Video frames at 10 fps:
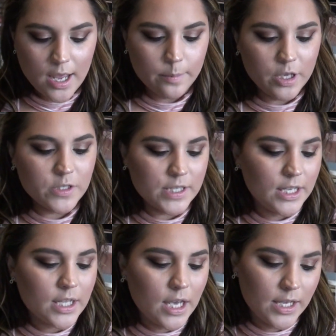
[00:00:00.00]
I'm
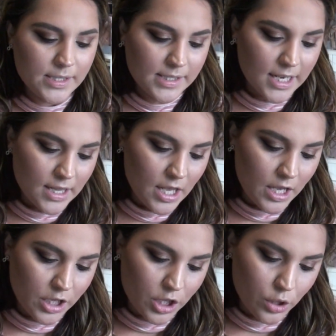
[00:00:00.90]
using the
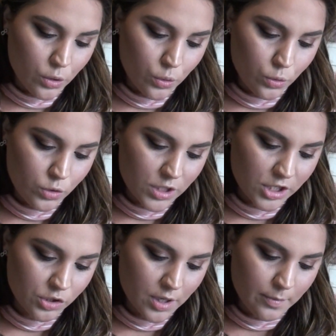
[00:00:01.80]
Stila Huge
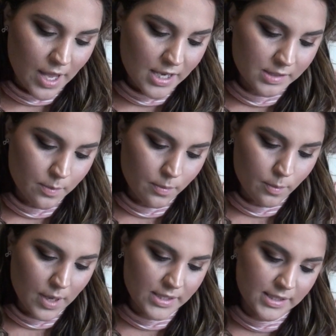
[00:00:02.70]
Extreme Lash
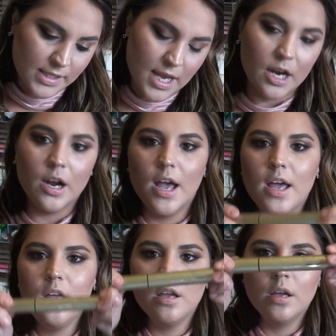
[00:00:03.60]

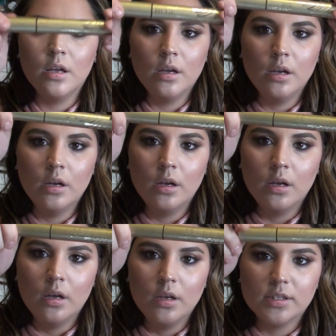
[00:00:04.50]
Mascara.
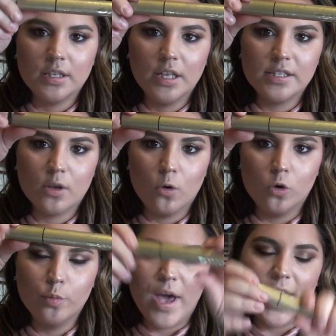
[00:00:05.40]
It's in this
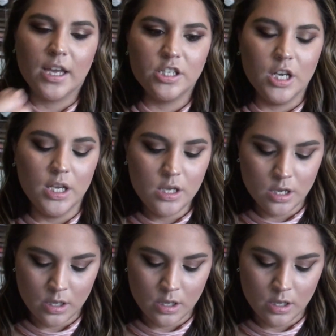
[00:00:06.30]
gold packaging.